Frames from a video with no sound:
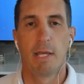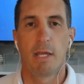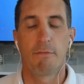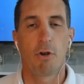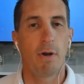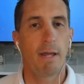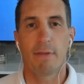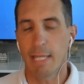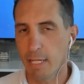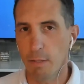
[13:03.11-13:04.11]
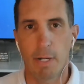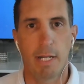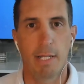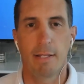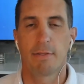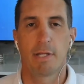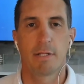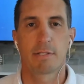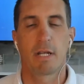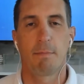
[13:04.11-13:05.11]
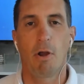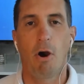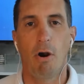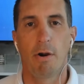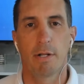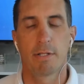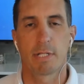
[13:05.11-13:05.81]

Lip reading: If you don't have anybody, then it's going to be hard